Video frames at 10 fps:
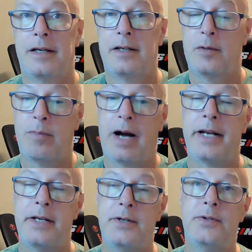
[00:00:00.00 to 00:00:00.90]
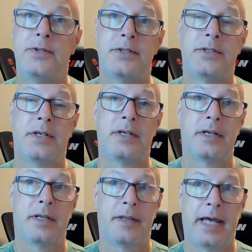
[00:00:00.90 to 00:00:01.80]
your body uses
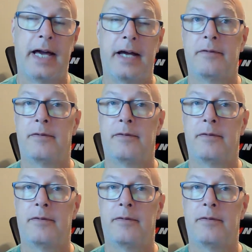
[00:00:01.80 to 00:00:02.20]
that